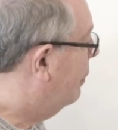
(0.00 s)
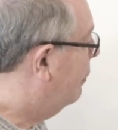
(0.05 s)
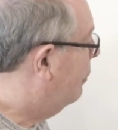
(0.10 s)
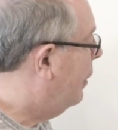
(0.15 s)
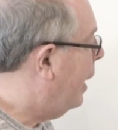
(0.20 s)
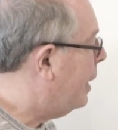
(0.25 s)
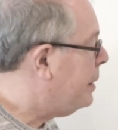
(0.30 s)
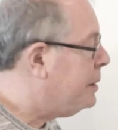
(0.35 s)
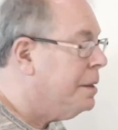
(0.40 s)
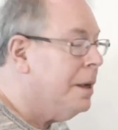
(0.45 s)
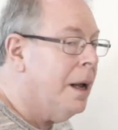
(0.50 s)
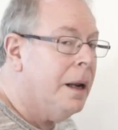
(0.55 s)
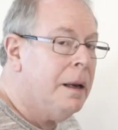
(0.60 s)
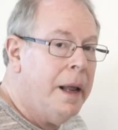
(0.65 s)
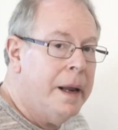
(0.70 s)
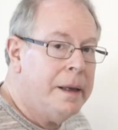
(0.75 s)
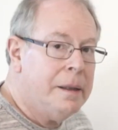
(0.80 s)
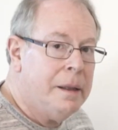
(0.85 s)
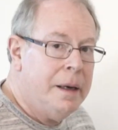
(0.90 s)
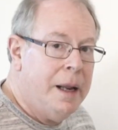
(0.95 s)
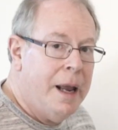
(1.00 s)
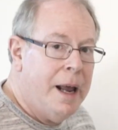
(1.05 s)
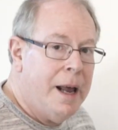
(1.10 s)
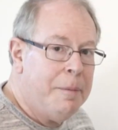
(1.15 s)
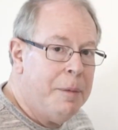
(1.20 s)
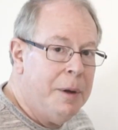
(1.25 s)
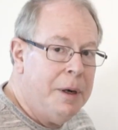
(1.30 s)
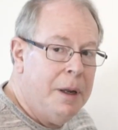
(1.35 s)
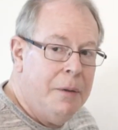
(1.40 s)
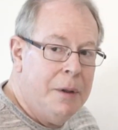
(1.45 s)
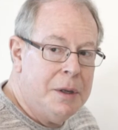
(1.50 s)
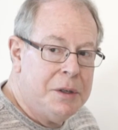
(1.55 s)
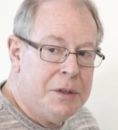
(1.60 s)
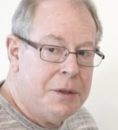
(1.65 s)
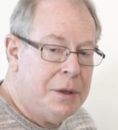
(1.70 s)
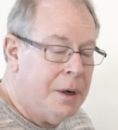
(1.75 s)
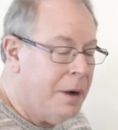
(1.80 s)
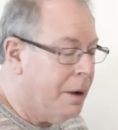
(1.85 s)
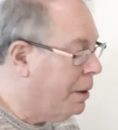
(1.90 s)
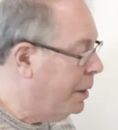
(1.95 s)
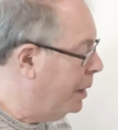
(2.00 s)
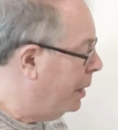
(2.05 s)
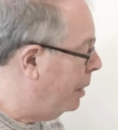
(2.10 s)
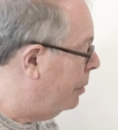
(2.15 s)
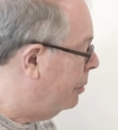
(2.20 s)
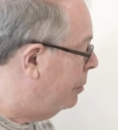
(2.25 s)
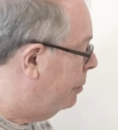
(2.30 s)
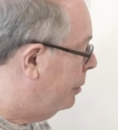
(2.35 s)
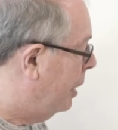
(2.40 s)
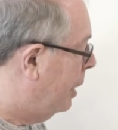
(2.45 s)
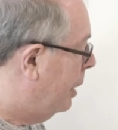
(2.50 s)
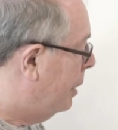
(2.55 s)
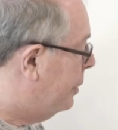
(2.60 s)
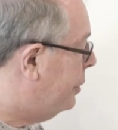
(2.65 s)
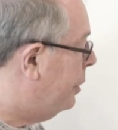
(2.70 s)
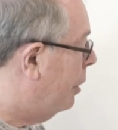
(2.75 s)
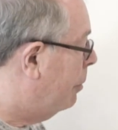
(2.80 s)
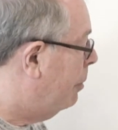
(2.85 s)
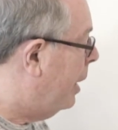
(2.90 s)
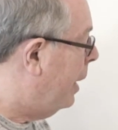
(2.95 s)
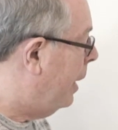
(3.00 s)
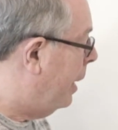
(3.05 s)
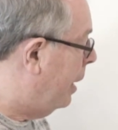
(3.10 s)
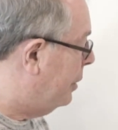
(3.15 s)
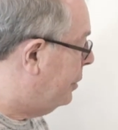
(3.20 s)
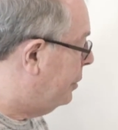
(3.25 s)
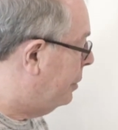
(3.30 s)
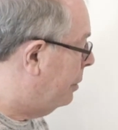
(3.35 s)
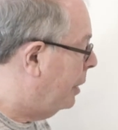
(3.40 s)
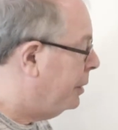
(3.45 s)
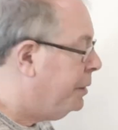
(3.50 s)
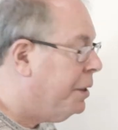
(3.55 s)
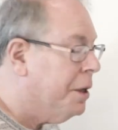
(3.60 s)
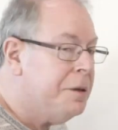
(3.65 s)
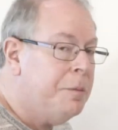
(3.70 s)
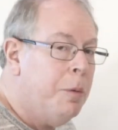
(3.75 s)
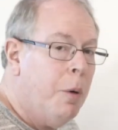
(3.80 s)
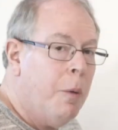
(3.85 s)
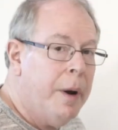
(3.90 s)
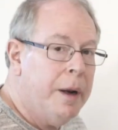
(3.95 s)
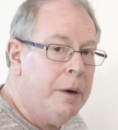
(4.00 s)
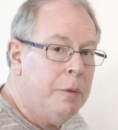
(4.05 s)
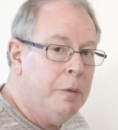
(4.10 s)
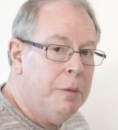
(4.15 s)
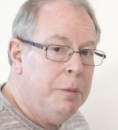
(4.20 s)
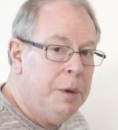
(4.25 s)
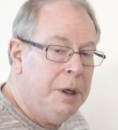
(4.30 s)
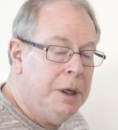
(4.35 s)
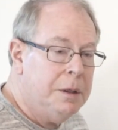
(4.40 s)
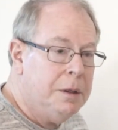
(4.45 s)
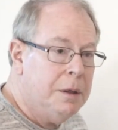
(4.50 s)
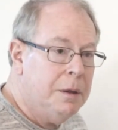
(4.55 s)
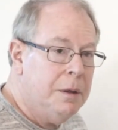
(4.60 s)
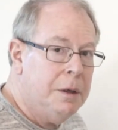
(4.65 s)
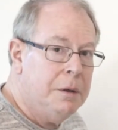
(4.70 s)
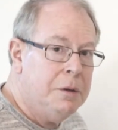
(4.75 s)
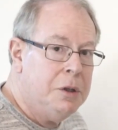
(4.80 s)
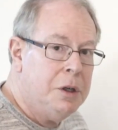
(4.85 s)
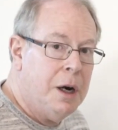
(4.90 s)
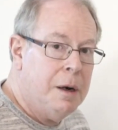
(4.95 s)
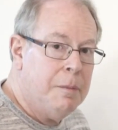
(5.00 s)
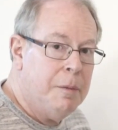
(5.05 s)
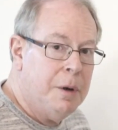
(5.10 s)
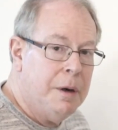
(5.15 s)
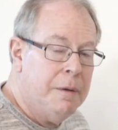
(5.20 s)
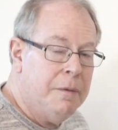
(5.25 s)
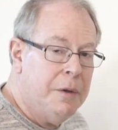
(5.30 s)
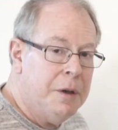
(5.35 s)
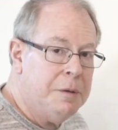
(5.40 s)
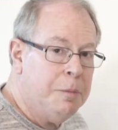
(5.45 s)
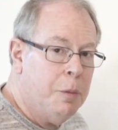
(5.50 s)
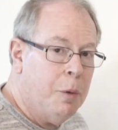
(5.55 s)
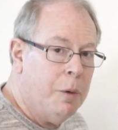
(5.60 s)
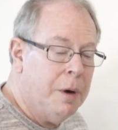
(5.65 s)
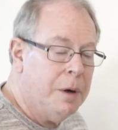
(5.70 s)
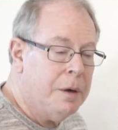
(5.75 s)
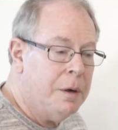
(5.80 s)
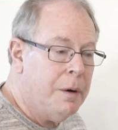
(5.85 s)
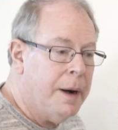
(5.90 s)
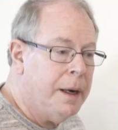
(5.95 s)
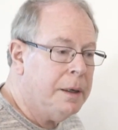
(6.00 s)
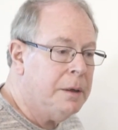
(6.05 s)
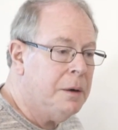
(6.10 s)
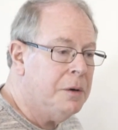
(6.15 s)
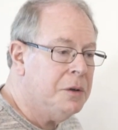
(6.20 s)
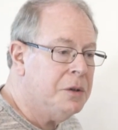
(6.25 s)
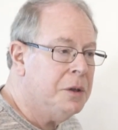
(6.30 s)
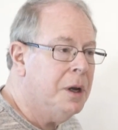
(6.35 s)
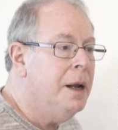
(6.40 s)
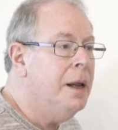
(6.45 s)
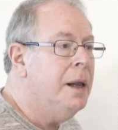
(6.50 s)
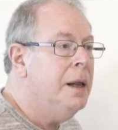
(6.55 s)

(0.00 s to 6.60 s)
That's not likely to happen in this scenario. So my answer at this point would be to the chairman of this board of directors,